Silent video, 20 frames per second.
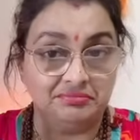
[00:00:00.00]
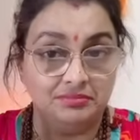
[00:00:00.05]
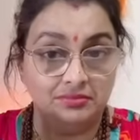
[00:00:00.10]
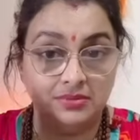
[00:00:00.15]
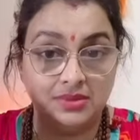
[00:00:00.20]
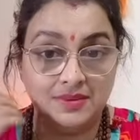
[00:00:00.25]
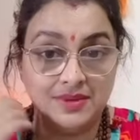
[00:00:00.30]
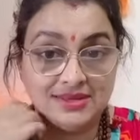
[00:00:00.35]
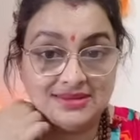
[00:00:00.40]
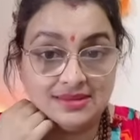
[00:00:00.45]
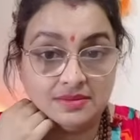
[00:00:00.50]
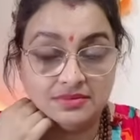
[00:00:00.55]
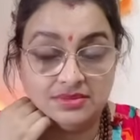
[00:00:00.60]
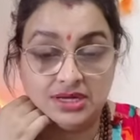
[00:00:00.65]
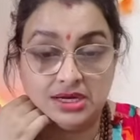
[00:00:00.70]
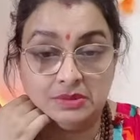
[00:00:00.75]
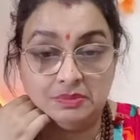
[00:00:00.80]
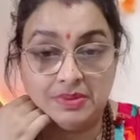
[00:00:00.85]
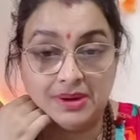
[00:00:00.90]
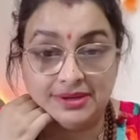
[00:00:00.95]
maybe some
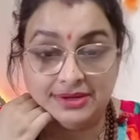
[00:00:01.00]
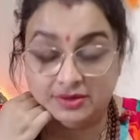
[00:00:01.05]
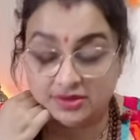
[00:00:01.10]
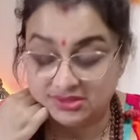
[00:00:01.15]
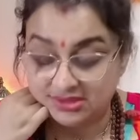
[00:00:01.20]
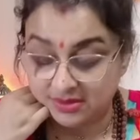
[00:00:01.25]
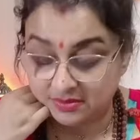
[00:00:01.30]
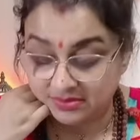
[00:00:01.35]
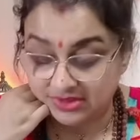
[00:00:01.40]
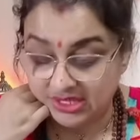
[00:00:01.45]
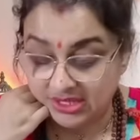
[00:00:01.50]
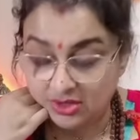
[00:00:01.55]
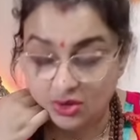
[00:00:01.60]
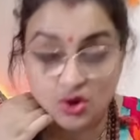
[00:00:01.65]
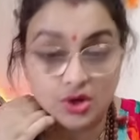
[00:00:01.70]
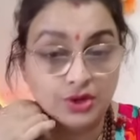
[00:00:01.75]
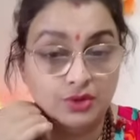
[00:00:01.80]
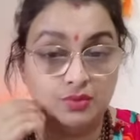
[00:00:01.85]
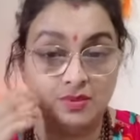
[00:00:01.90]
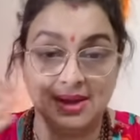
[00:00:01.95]
third party or something
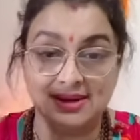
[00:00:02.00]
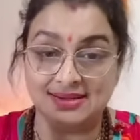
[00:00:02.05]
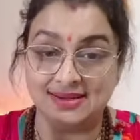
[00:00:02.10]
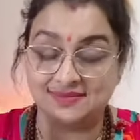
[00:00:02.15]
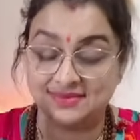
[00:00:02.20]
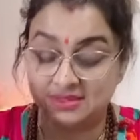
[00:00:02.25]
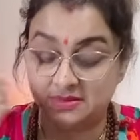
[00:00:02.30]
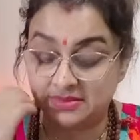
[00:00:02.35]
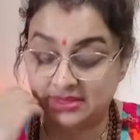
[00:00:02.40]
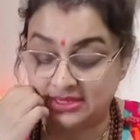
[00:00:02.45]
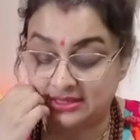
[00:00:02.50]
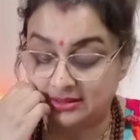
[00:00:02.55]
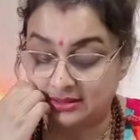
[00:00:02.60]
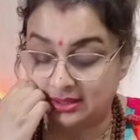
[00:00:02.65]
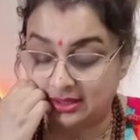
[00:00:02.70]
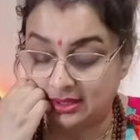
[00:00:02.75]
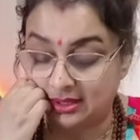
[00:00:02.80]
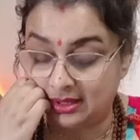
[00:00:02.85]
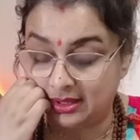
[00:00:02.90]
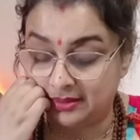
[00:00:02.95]
or you might have somebody
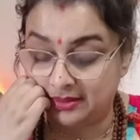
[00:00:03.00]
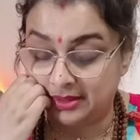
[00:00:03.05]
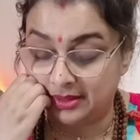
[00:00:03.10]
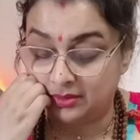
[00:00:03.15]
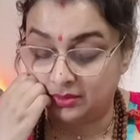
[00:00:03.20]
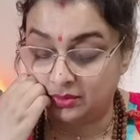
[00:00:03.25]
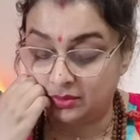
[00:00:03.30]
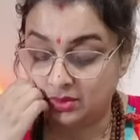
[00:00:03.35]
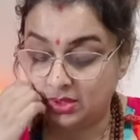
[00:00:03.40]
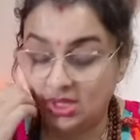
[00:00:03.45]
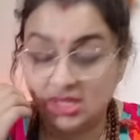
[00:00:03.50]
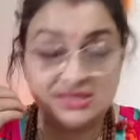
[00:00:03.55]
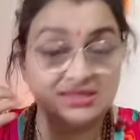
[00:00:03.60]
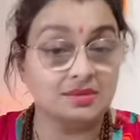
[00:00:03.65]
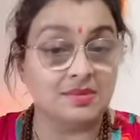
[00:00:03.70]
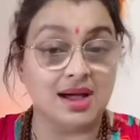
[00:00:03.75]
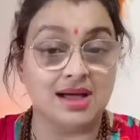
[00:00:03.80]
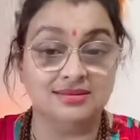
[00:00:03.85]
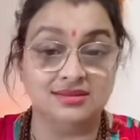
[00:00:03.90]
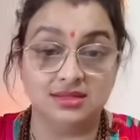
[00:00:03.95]
uh, you know
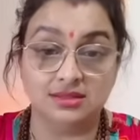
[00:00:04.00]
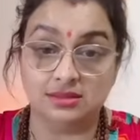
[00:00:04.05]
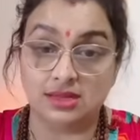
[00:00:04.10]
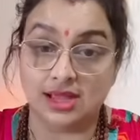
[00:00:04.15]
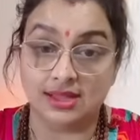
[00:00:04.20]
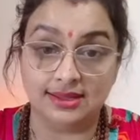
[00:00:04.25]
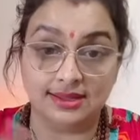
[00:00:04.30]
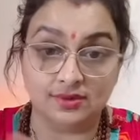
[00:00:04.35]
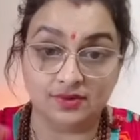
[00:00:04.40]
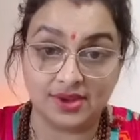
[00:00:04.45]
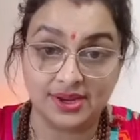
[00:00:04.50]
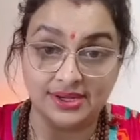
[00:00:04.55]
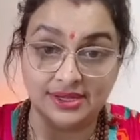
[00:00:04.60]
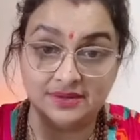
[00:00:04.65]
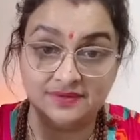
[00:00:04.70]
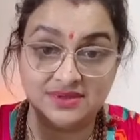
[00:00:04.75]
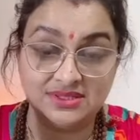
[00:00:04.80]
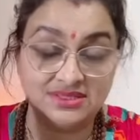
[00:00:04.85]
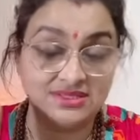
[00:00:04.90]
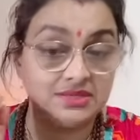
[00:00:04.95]
some other other way
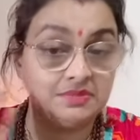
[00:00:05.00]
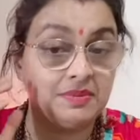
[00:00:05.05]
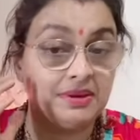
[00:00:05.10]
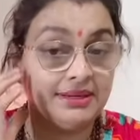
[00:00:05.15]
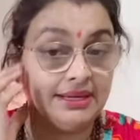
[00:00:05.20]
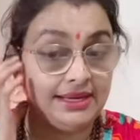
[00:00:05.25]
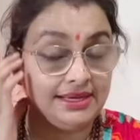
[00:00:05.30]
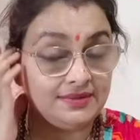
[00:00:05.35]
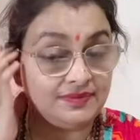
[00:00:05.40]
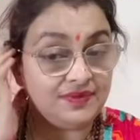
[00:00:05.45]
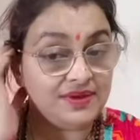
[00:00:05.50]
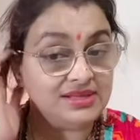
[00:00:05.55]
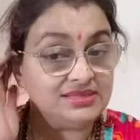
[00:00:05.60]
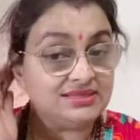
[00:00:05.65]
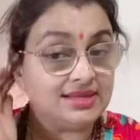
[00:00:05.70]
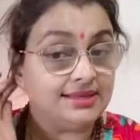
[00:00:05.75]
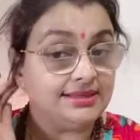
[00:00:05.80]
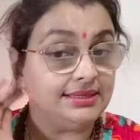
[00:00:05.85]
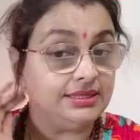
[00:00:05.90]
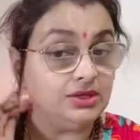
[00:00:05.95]
invested but it feels
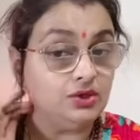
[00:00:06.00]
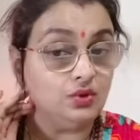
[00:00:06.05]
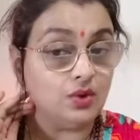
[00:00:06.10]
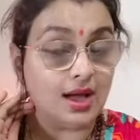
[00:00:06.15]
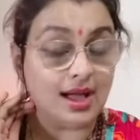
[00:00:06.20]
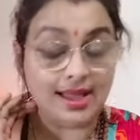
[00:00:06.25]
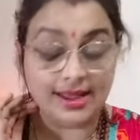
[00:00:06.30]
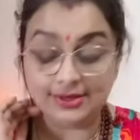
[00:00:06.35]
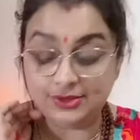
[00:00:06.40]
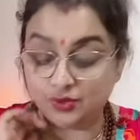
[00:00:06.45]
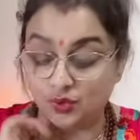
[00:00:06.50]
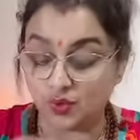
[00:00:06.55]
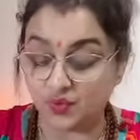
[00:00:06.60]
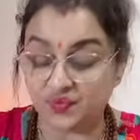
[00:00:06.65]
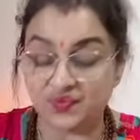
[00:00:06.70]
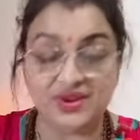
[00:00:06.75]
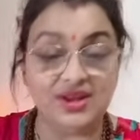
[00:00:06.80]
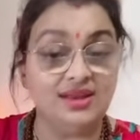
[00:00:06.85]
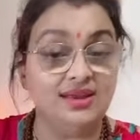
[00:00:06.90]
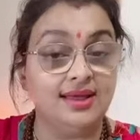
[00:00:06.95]
like you i don't
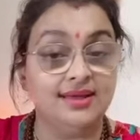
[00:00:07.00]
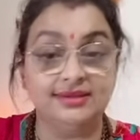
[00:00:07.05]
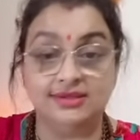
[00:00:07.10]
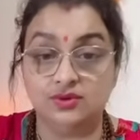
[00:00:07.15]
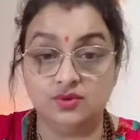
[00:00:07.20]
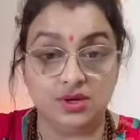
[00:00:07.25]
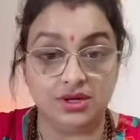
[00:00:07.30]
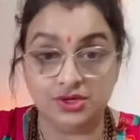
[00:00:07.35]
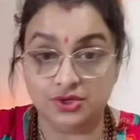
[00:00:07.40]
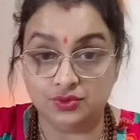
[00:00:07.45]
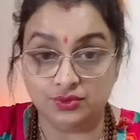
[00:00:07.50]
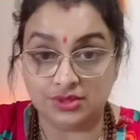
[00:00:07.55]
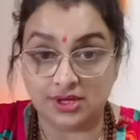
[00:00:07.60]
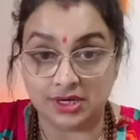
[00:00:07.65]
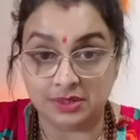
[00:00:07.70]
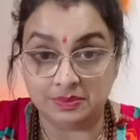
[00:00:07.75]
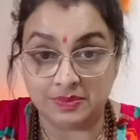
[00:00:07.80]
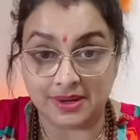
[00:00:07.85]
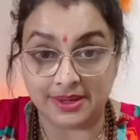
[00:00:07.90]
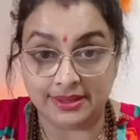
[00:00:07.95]
feel like you are into
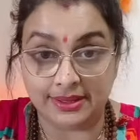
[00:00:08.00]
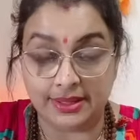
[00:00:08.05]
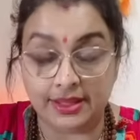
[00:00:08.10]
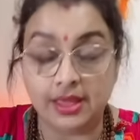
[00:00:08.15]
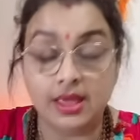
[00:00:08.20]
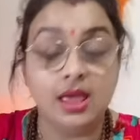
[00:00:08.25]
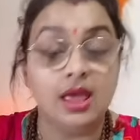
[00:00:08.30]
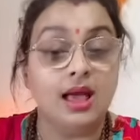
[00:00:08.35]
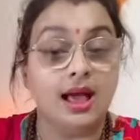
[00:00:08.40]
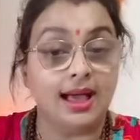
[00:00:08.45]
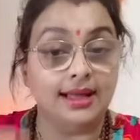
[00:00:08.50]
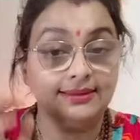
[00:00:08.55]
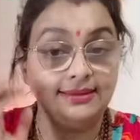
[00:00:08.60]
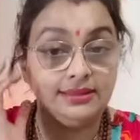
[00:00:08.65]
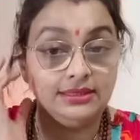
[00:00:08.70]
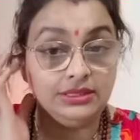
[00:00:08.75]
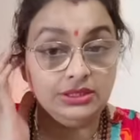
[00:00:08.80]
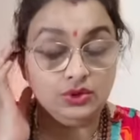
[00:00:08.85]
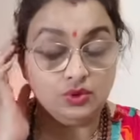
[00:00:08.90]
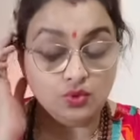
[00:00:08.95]
third party i
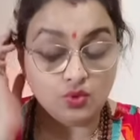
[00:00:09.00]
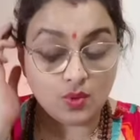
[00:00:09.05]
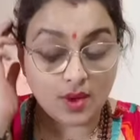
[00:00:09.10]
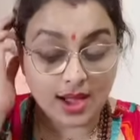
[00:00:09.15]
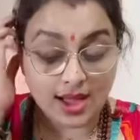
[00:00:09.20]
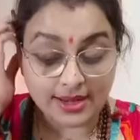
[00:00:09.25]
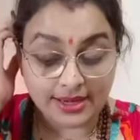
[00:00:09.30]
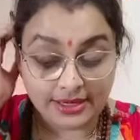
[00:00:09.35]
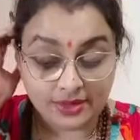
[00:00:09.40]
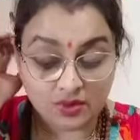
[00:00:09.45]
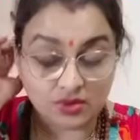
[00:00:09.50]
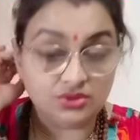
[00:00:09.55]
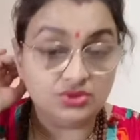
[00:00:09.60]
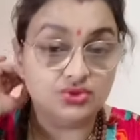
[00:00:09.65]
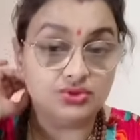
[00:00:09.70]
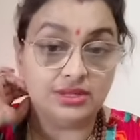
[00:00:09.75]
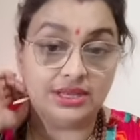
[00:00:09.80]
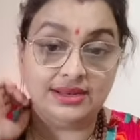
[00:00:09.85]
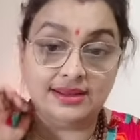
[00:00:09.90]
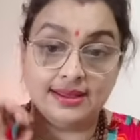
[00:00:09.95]
think you are you know
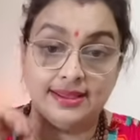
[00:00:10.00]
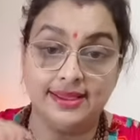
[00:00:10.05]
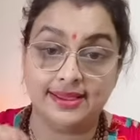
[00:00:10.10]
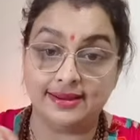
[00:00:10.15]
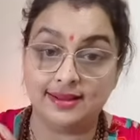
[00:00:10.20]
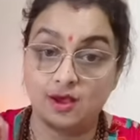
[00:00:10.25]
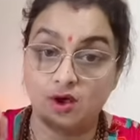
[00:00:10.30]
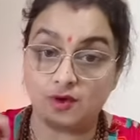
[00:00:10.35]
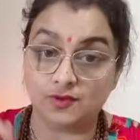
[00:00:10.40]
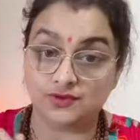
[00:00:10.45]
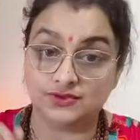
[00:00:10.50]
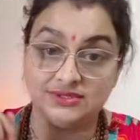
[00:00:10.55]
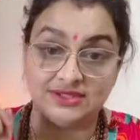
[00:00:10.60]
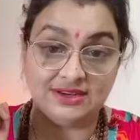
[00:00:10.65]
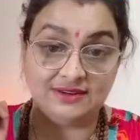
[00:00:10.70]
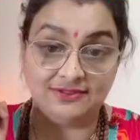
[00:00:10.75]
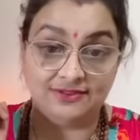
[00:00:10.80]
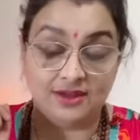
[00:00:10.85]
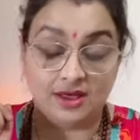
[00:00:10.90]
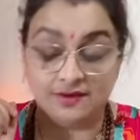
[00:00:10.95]
in an era of
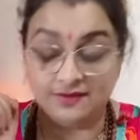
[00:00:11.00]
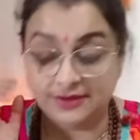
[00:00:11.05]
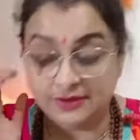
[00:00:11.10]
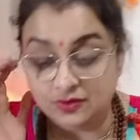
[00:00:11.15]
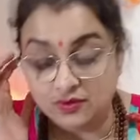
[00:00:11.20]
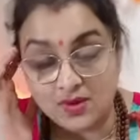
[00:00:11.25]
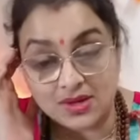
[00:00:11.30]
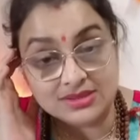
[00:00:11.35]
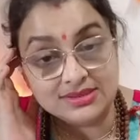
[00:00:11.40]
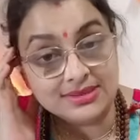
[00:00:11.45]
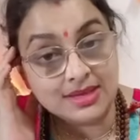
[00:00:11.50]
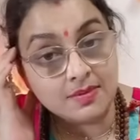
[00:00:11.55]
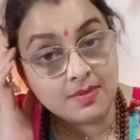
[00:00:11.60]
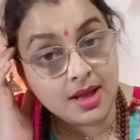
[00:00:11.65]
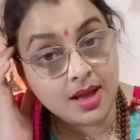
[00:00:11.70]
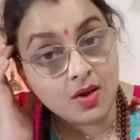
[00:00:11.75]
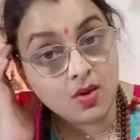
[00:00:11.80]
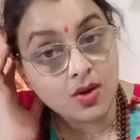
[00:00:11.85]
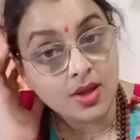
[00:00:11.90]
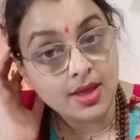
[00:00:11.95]
self love you are
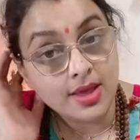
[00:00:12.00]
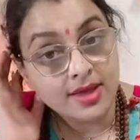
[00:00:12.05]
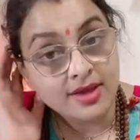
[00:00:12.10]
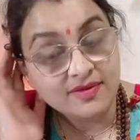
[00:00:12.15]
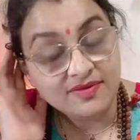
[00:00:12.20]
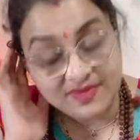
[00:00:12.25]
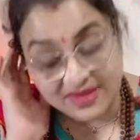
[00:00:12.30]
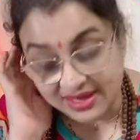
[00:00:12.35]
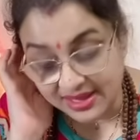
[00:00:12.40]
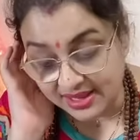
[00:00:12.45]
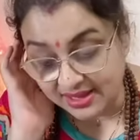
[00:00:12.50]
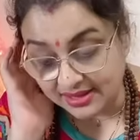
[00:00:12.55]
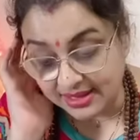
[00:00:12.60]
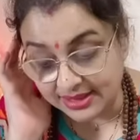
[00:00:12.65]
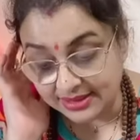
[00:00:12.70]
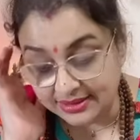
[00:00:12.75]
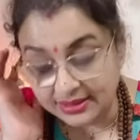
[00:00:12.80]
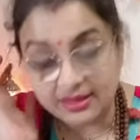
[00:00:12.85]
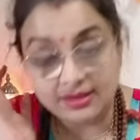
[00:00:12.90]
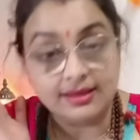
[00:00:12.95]
somehow feeling
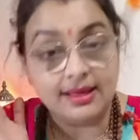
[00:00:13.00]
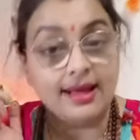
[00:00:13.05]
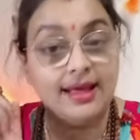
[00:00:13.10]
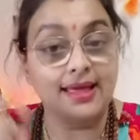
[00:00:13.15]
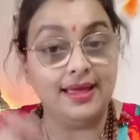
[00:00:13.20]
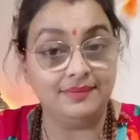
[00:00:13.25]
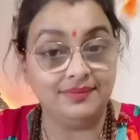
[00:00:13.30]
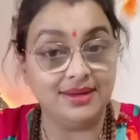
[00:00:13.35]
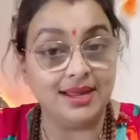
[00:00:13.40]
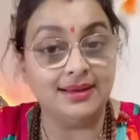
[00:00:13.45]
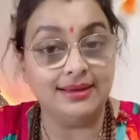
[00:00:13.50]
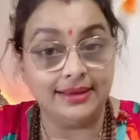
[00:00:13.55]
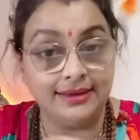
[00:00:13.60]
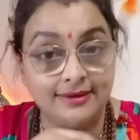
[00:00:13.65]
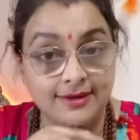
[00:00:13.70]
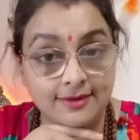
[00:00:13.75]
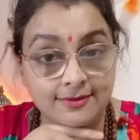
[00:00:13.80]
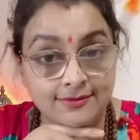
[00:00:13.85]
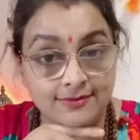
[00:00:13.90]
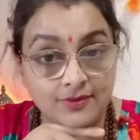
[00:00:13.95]
like i have done
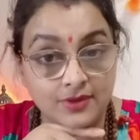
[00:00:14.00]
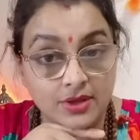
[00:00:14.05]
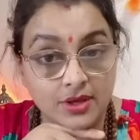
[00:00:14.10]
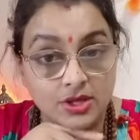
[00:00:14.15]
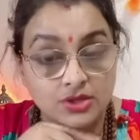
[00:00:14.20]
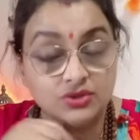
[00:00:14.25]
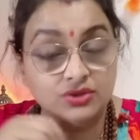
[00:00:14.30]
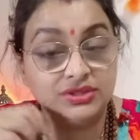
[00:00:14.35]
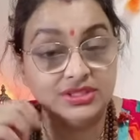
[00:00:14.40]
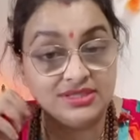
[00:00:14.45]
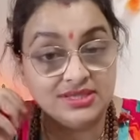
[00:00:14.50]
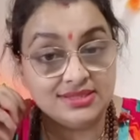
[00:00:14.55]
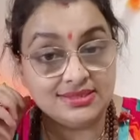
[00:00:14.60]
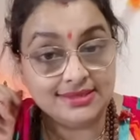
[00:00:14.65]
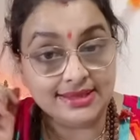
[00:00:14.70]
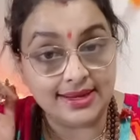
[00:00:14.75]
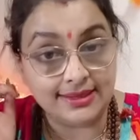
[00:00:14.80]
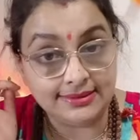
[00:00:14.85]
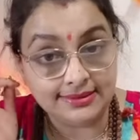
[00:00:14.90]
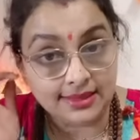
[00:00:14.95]
enough so this is
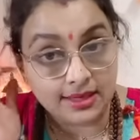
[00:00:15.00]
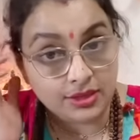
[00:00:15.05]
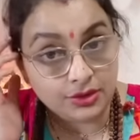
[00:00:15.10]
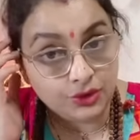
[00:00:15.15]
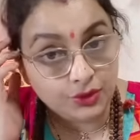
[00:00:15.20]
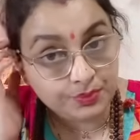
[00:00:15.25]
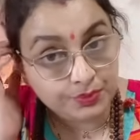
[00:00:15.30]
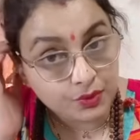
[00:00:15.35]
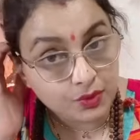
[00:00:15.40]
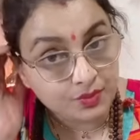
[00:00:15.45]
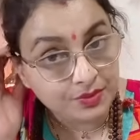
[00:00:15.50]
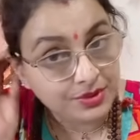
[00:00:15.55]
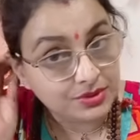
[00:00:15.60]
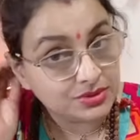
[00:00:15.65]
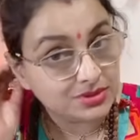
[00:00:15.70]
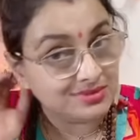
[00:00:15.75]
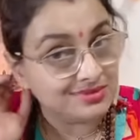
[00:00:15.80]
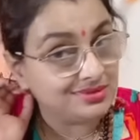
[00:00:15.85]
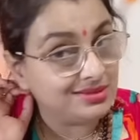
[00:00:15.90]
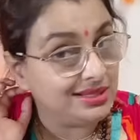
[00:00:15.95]
their turn to prove me.
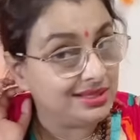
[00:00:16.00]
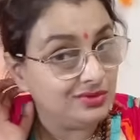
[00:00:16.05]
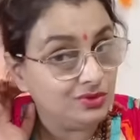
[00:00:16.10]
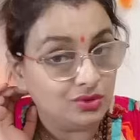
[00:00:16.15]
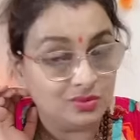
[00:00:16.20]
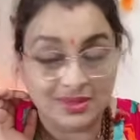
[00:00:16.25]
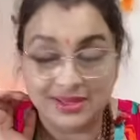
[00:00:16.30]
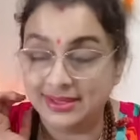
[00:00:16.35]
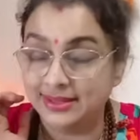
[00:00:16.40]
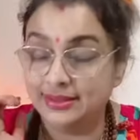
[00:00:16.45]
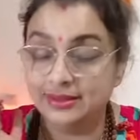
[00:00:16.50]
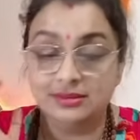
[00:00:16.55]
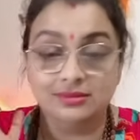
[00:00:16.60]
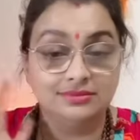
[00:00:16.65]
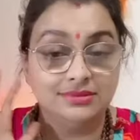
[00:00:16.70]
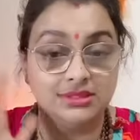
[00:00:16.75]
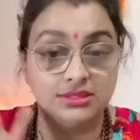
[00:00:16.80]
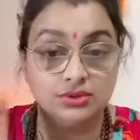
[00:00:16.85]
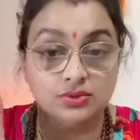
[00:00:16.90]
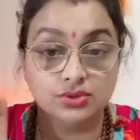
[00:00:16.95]
Ignore my hair.
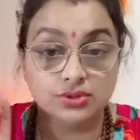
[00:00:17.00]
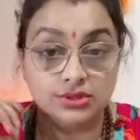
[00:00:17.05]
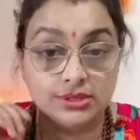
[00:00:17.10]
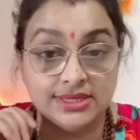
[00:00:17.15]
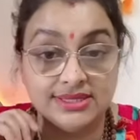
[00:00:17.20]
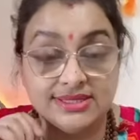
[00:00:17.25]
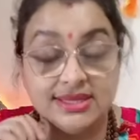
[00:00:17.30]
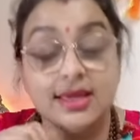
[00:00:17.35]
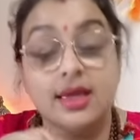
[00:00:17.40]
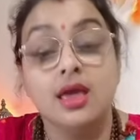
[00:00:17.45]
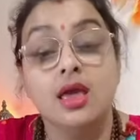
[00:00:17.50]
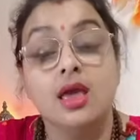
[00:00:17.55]
This looks crazy.